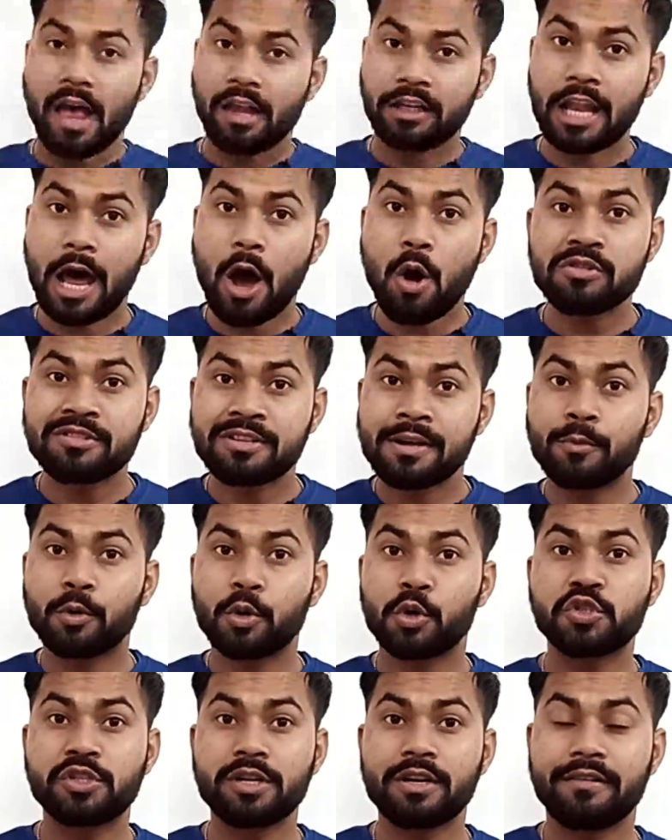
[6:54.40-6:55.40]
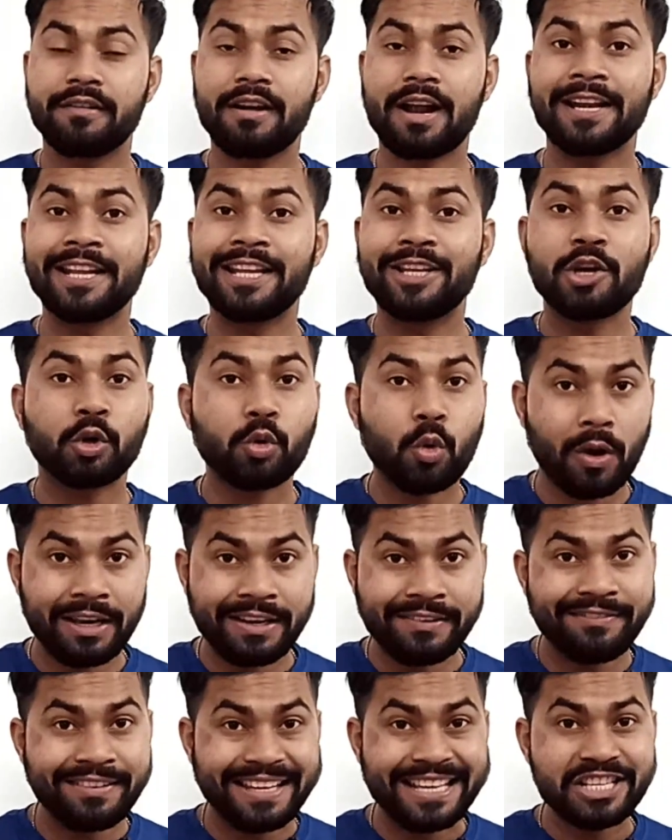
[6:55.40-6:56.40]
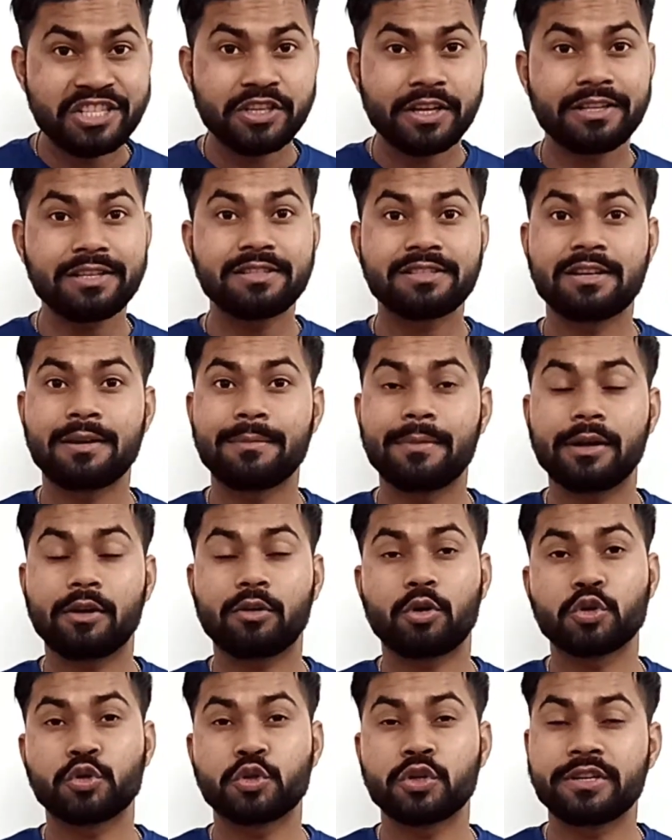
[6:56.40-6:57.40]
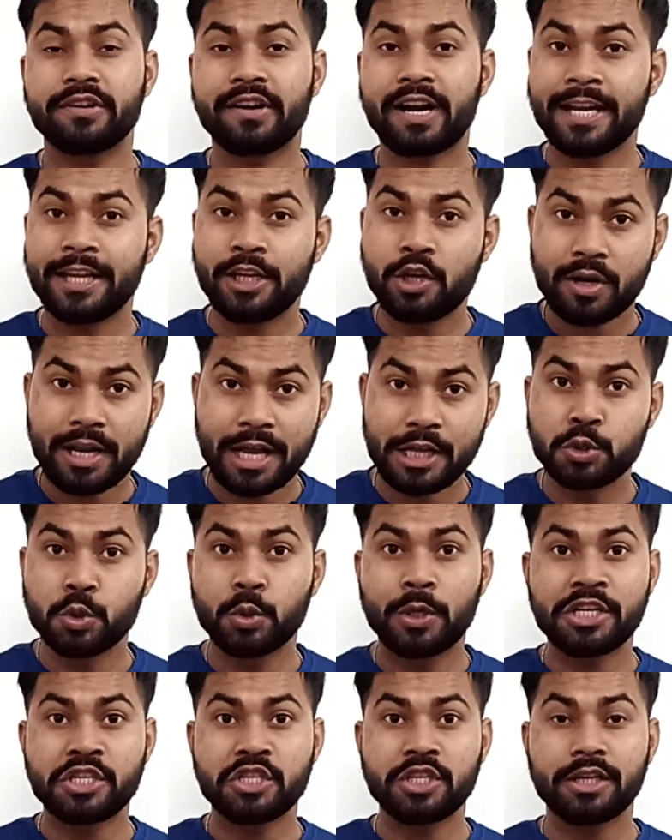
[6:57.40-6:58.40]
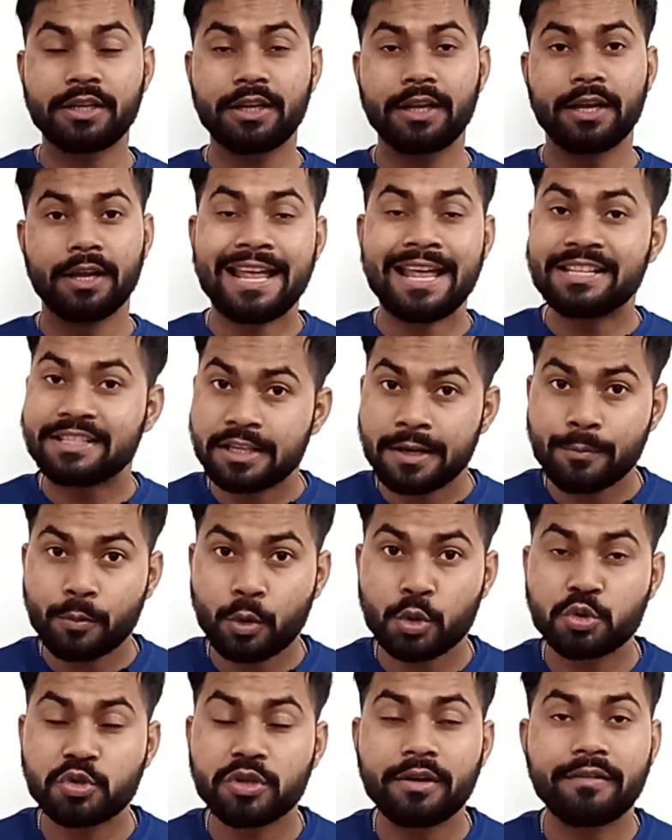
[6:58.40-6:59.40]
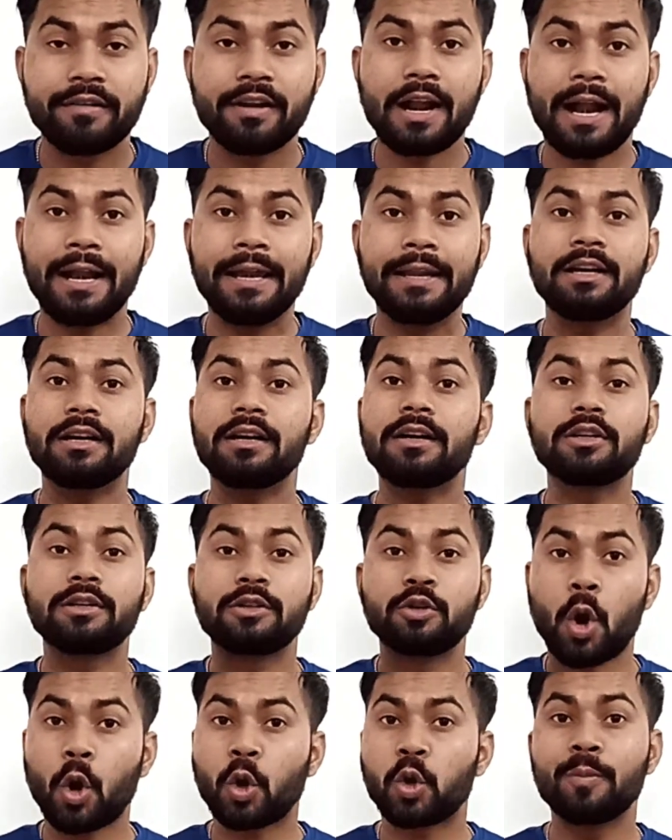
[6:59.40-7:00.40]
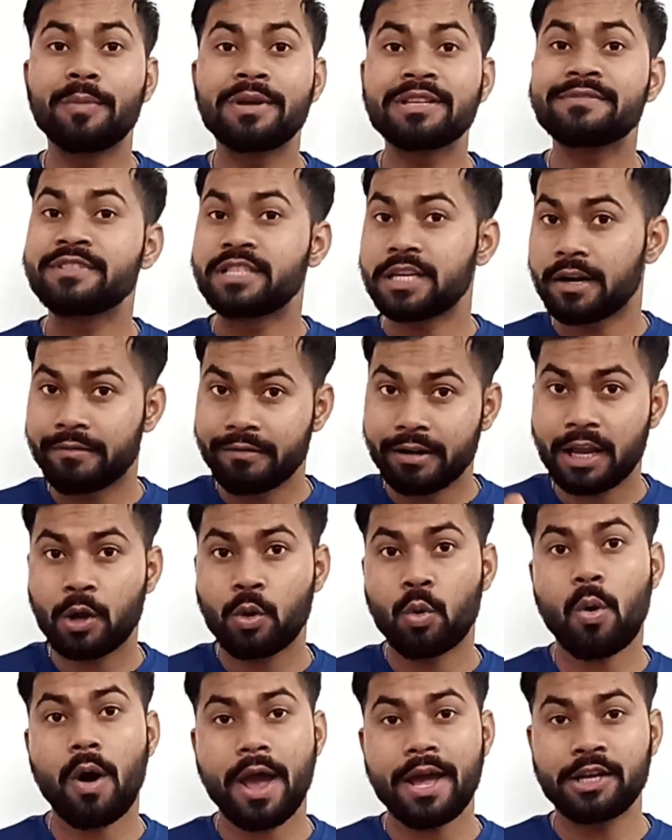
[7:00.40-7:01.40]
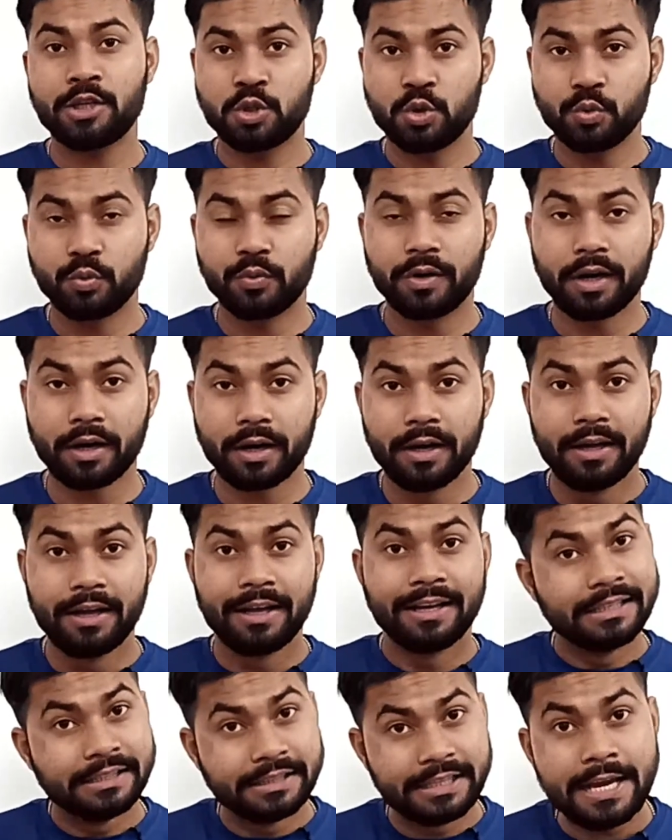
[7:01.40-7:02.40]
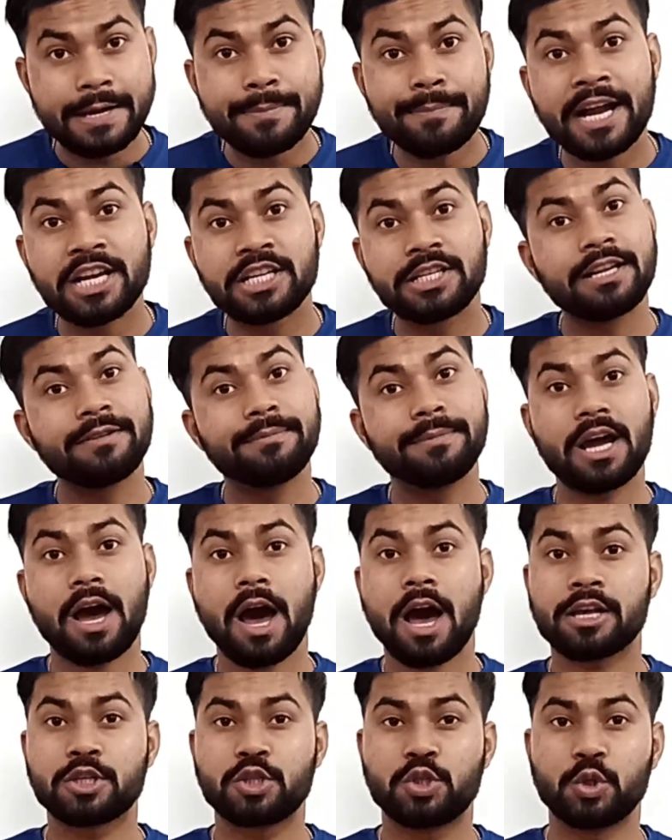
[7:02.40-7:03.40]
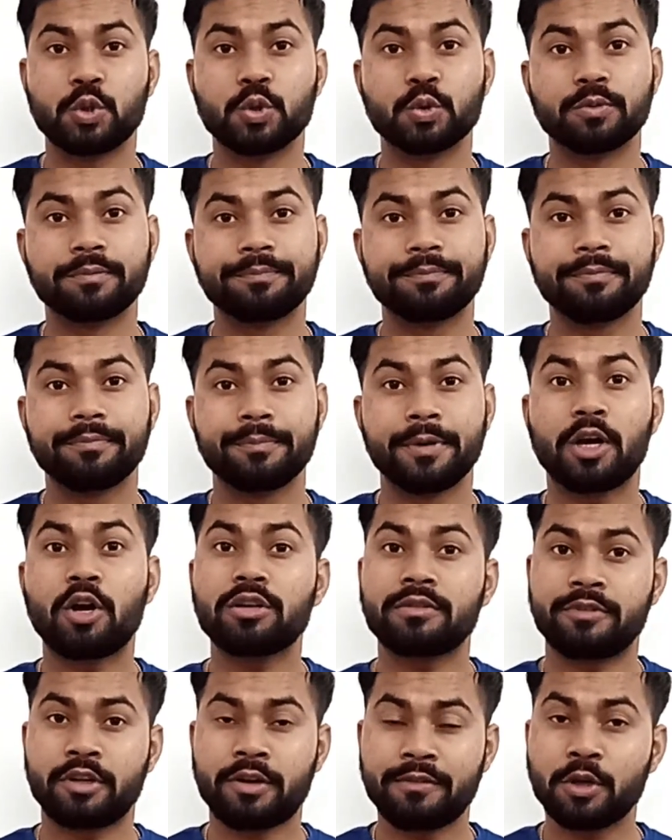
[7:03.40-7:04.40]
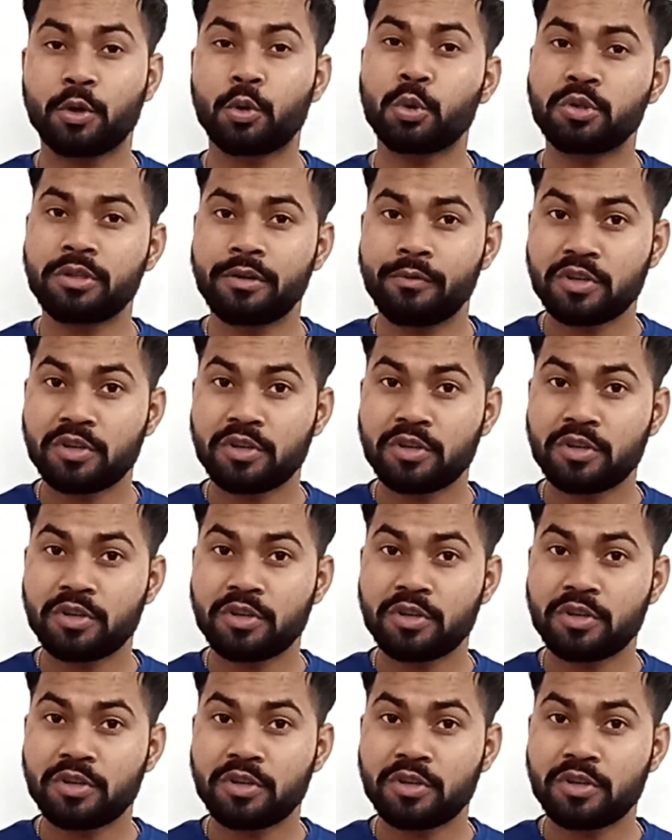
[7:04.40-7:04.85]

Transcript: Now some question regarding your qualification, some question regarding your education, and some question regarding documents which are required to work, they can be asked to you. Because one of the question